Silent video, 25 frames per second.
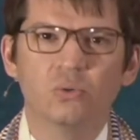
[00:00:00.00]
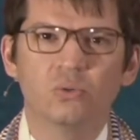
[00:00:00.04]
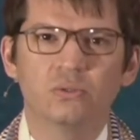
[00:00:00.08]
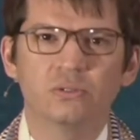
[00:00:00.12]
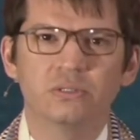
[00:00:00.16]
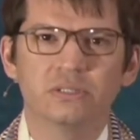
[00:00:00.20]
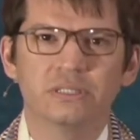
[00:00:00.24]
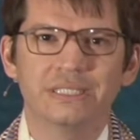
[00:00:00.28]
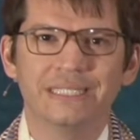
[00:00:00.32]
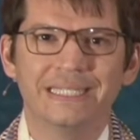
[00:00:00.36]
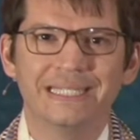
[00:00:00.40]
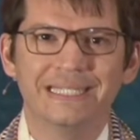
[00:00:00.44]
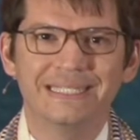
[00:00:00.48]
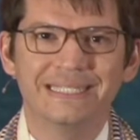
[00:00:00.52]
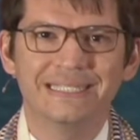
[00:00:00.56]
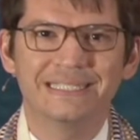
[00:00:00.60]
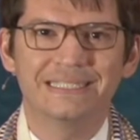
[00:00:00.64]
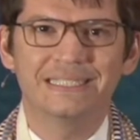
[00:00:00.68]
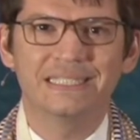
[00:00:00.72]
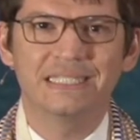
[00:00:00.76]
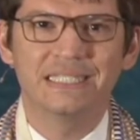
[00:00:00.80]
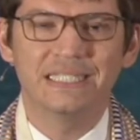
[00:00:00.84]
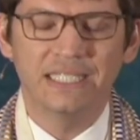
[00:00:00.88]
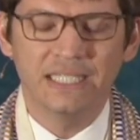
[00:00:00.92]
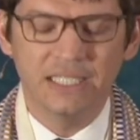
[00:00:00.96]
it is
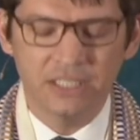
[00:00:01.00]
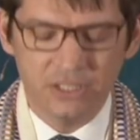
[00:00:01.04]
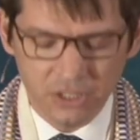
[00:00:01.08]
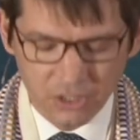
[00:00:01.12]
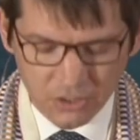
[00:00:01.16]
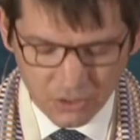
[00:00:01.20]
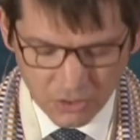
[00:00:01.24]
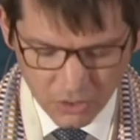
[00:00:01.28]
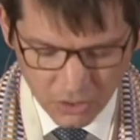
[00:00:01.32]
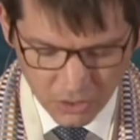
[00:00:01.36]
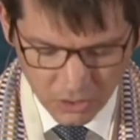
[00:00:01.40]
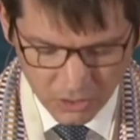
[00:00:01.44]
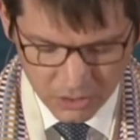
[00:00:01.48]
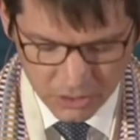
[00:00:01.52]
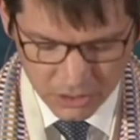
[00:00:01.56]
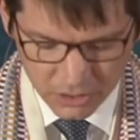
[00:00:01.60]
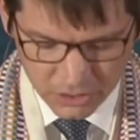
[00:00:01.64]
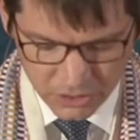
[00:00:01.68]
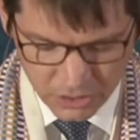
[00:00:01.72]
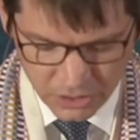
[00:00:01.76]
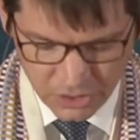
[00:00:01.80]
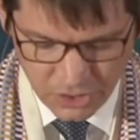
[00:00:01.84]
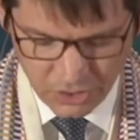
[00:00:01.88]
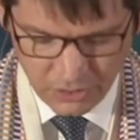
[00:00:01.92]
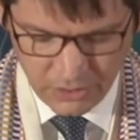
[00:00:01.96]
integral
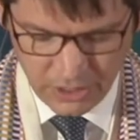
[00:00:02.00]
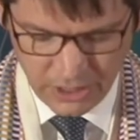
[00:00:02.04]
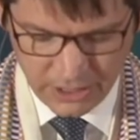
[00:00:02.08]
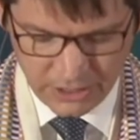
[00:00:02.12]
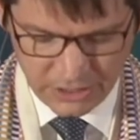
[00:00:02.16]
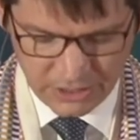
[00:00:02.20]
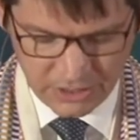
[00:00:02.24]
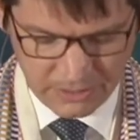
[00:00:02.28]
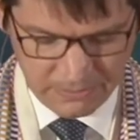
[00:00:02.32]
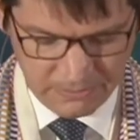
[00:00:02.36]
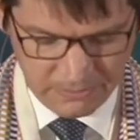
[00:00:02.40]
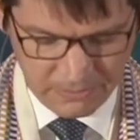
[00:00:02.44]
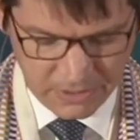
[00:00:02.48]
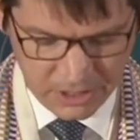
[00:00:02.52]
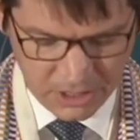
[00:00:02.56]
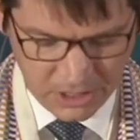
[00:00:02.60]
to Judaism.